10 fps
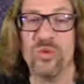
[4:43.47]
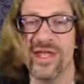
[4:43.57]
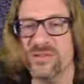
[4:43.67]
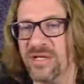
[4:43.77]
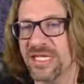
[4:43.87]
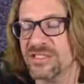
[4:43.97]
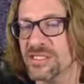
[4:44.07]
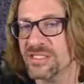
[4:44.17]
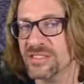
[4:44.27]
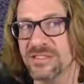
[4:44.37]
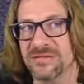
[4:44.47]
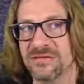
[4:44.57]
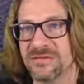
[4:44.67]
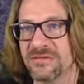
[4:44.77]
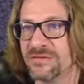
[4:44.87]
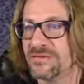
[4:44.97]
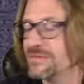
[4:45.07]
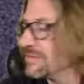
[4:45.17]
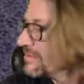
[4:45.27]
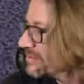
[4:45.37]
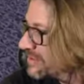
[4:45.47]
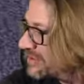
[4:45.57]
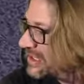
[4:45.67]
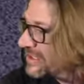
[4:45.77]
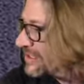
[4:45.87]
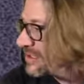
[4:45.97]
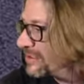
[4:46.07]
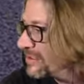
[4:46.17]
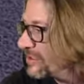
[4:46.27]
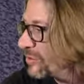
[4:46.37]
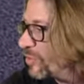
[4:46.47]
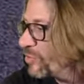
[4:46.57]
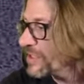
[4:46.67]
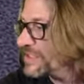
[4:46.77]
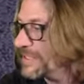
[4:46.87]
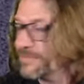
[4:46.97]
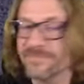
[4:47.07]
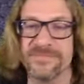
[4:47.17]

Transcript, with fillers: that's what I can change it to. Just change it to your, your Roblox name.